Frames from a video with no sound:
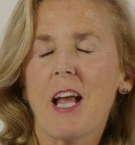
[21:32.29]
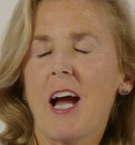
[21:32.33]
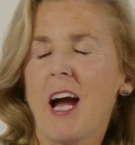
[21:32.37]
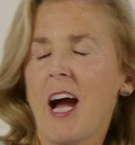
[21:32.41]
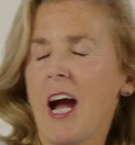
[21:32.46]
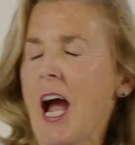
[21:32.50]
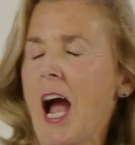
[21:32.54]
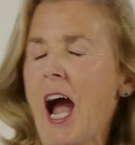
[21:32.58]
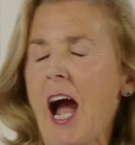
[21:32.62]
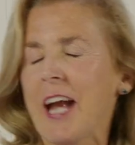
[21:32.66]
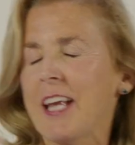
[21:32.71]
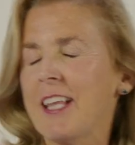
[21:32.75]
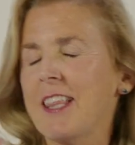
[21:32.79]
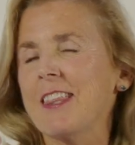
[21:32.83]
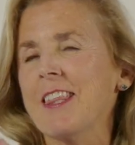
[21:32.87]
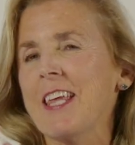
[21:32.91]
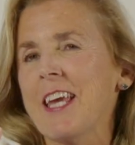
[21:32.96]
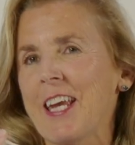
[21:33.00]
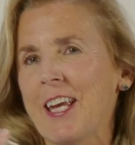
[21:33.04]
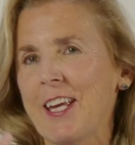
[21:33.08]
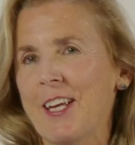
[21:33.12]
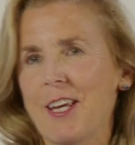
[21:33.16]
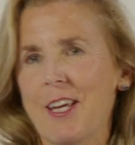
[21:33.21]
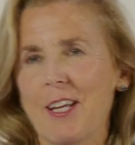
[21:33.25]
I
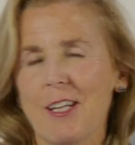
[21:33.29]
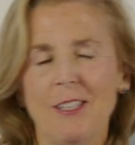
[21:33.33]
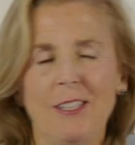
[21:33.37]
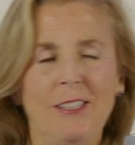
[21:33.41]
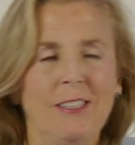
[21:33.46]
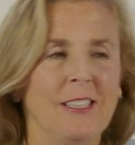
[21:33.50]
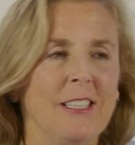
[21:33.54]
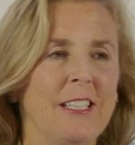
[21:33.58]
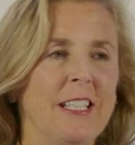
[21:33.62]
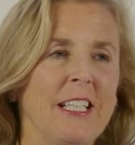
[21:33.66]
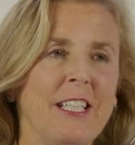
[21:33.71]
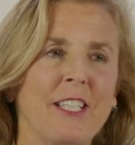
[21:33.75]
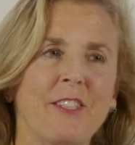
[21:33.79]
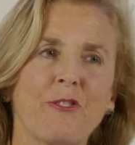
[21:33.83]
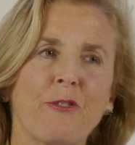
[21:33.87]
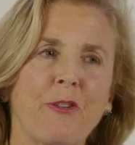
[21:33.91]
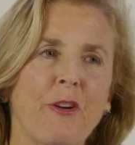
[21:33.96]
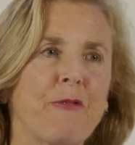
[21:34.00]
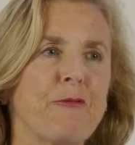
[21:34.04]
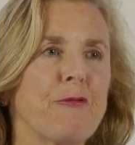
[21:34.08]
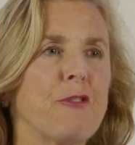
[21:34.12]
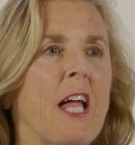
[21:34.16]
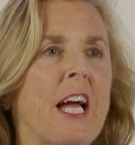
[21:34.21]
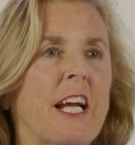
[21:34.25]
think, is
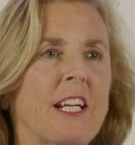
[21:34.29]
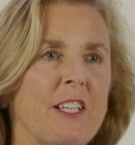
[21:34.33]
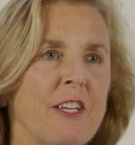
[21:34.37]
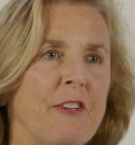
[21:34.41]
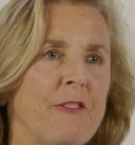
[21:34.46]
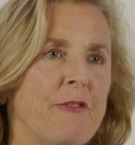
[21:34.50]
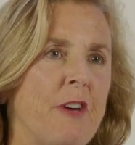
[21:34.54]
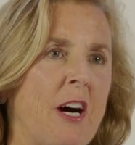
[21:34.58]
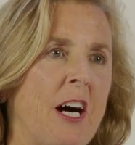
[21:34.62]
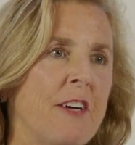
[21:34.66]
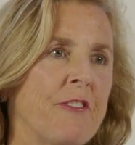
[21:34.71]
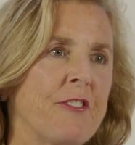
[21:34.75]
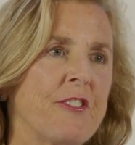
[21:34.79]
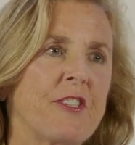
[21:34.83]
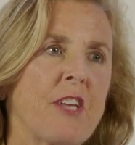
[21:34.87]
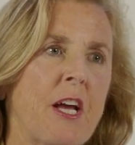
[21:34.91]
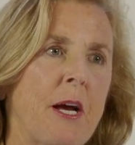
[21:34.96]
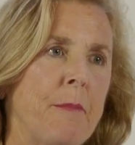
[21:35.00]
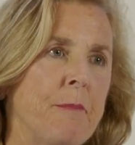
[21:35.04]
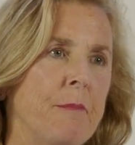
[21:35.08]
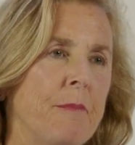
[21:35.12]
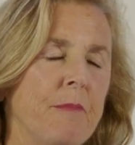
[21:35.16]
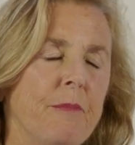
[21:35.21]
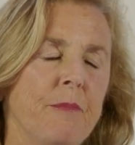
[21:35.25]
reflective of
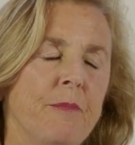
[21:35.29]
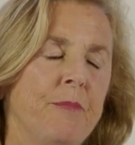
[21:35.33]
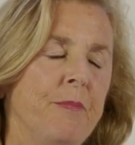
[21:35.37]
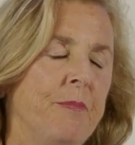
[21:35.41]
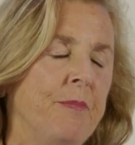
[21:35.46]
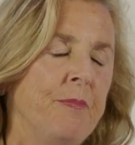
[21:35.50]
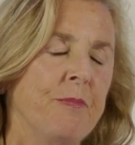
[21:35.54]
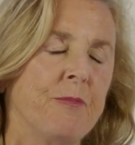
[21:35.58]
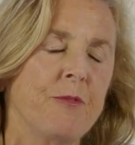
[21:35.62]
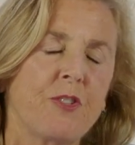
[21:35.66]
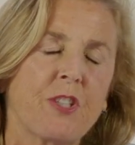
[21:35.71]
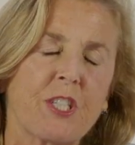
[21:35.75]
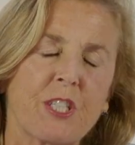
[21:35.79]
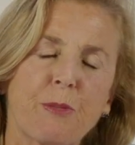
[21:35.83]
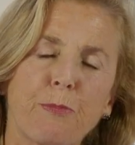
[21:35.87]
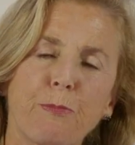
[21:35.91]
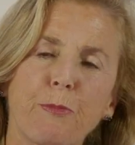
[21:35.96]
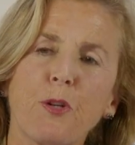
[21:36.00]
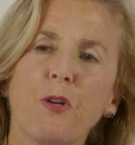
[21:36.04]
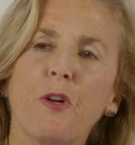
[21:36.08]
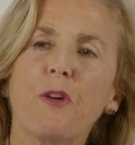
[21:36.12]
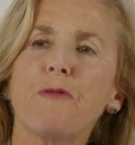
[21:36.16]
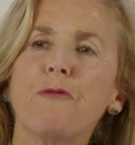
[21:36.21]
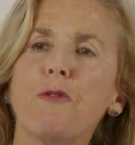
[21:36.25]
some just
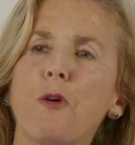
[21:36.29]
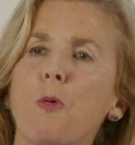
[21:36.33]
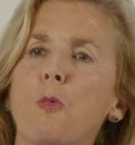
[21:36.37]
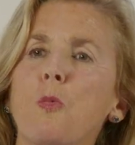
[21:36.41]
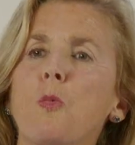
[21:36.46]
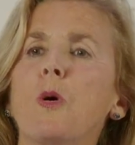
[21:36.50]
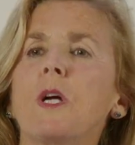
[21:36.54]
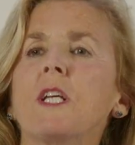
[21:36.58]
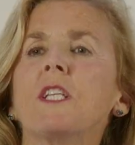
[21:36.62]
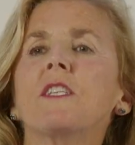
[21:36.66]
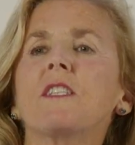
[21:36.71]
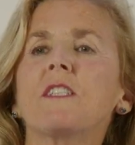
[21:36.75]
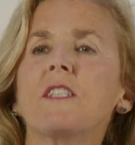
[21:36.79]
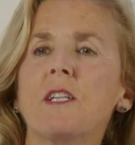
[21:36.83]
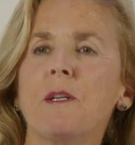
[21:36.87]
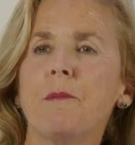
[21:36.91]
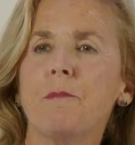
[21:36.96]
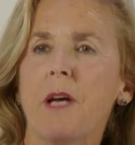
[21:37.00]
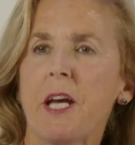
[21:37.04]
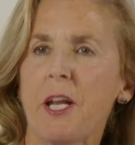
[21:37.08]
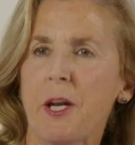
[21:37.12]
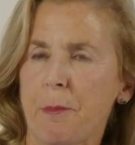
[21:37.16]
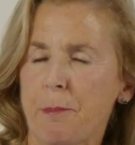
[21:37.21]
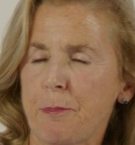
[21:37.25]
beautiful
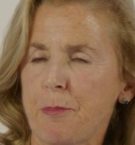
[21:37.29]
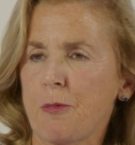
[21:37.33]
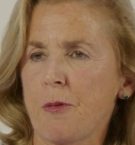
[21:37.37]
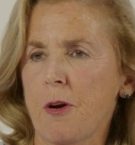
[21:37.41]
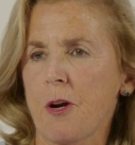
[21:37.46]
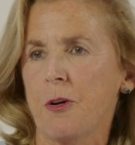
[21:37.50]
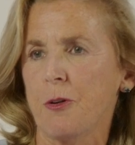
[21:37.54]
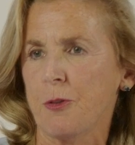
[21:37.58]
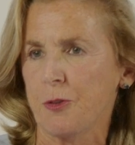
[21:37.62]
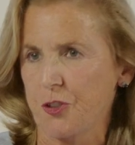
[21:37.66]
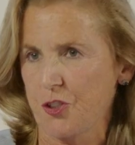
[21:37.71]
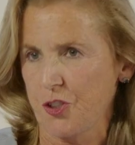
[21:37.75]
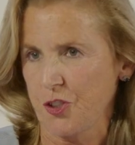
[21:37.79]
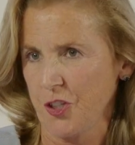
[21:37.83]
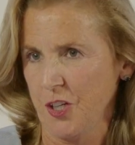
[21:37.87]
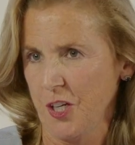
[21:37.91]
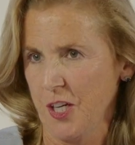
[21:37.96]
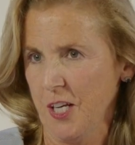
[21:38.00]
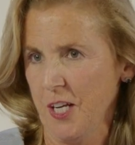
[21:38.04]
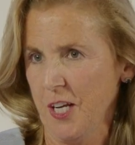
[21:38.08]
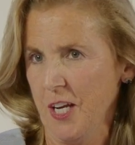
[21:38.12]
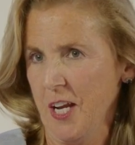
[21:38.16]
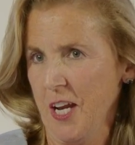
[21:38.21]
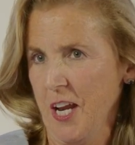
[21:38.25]
wisdom and approach
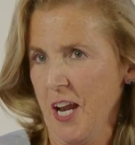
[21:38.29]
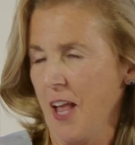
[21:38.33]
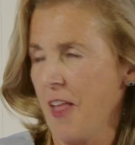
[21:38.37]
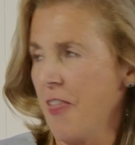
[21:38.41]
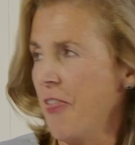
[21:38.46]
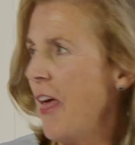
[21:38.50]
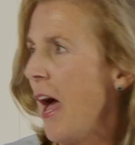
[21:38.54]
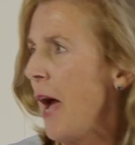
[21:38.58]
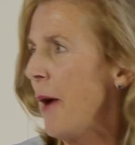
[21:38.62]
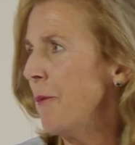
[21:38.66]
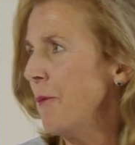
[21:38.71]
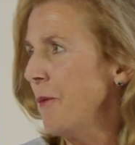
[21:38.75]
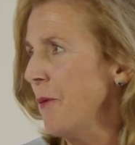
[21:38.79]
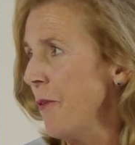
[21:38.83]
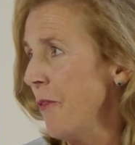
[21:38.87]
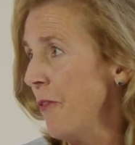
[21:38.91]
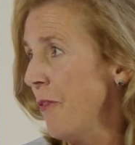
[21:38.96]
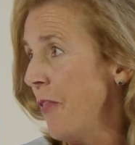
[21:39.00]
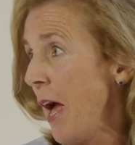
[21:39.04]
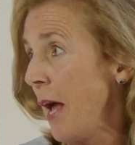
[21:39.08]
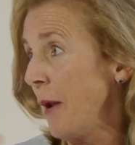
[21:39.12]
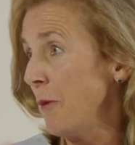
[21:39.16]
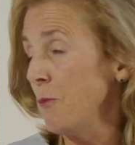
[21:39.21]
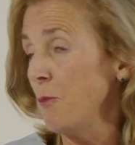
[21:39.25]
that
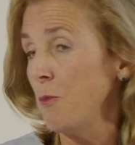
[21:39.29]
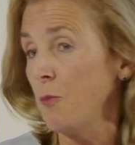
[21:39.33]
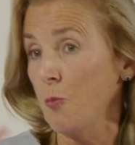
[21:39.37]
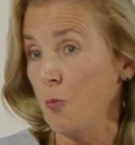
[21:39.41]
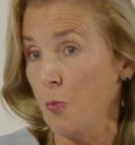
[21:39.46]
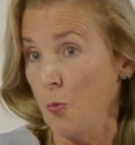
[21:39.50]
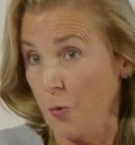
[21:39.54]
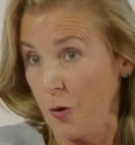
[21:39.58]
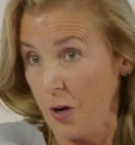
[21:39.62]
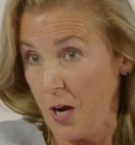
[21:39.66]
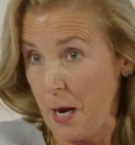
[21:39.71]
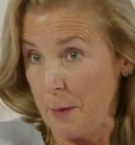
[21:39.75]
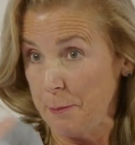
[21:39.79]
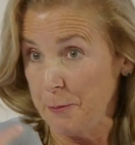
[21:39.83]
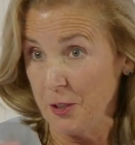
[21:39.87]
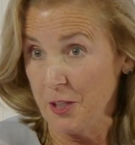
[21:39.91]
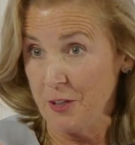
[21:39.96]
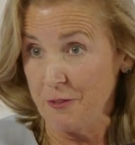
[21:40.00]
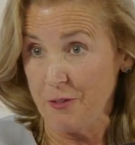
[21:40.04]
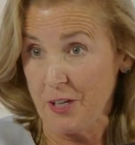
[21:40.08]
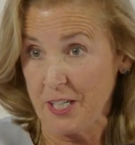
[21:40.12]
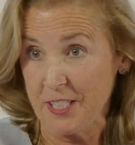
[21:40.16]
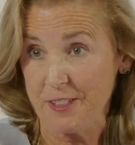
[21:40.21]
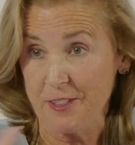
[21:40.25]
a couple
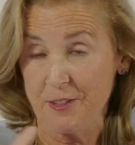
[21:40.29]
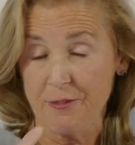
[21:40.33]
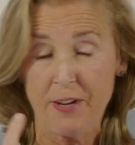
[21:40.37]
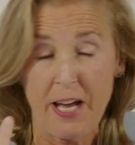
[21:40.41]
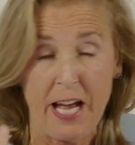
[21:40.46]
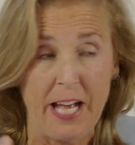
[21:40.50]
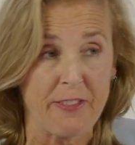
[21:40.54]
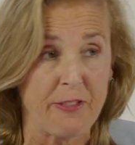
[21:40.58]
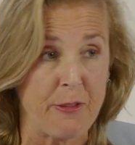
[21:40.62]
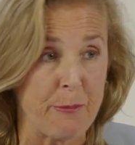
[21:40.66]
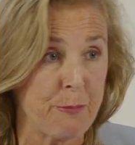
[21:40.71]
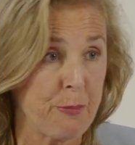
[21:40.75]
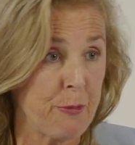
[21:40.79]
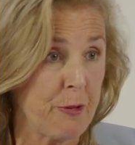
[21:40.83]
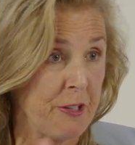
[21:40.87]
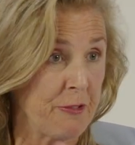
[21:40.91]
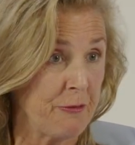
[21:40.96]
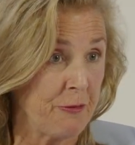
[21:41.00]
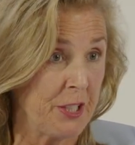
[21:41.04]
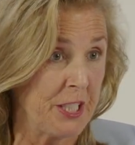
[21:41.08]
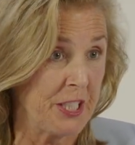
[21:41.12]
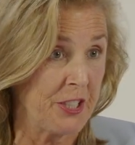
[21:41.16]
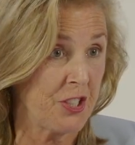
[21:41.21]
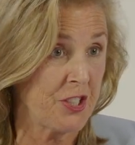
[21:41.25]
of us have had the
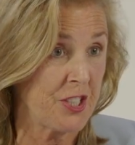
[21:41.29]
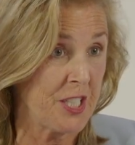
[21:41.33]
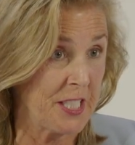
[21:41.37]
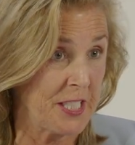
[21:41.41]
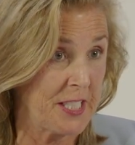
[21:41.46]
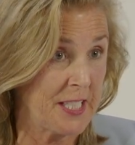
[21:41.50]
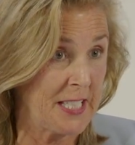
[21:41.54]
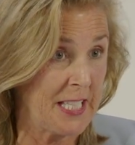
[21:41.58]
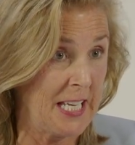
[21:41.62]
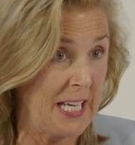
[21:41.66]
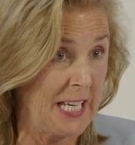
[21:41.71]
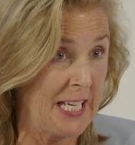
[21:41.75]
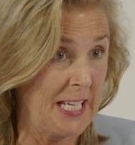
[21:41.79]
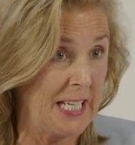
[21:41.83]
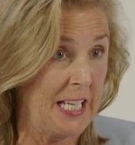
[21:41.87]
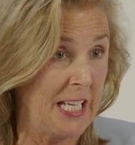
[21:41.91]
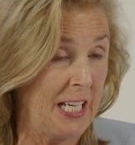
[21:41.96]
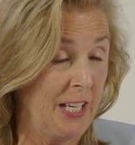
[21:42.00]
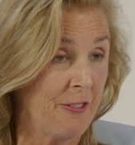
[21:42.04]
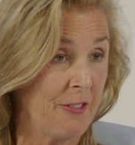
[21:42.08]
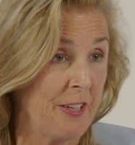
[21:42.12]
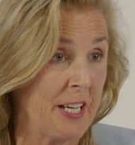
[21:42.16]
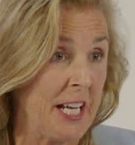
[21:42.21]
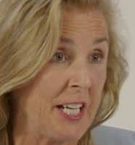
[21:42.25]
privilege to see
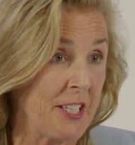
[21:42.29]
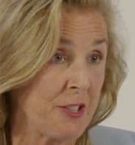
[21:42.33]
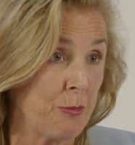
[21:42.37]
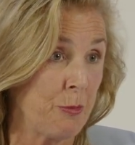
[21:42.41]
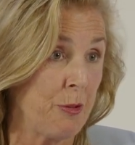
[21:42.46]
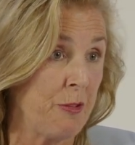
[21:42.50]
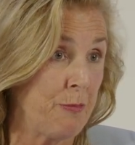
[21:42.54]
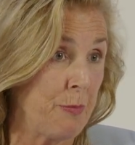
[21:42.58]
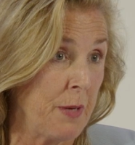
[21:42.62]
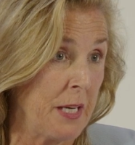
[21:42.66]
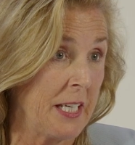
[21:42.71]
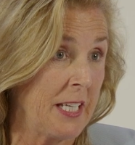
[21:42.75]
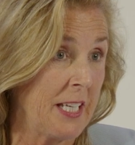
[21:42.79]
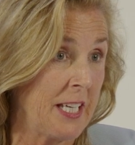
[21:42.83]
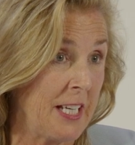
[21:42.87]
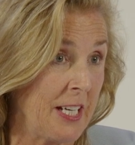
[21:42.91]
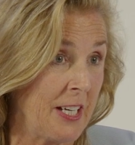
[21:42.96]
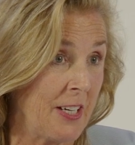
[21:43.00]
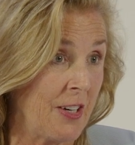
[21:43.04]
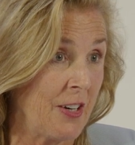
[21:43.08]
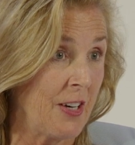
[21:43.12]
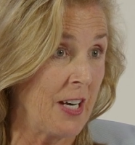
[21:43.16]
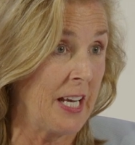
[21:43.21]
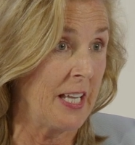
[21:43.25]
even as we've been
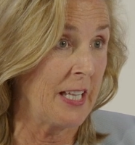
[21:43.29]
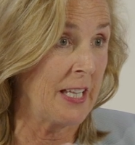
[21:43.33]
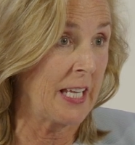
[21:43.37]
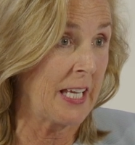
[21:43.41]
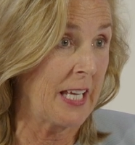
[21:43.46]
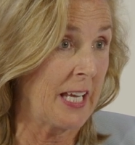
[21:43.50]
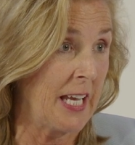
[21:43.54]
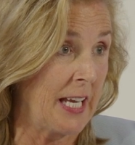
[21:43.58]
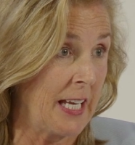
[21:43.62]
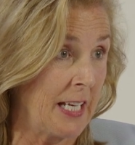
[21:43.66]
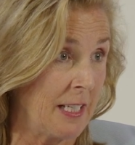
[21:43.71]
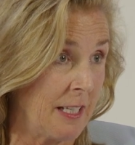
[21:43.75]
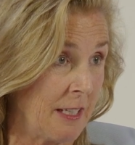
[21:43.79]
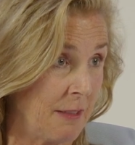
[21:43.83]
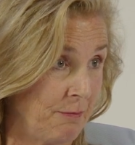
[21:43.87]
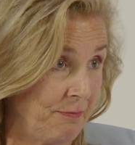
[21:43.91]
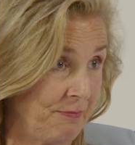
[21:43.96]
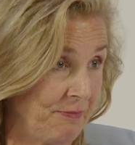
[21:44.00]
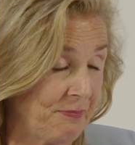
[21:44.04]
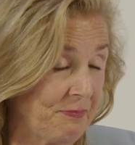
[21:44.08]
here in the kingdom.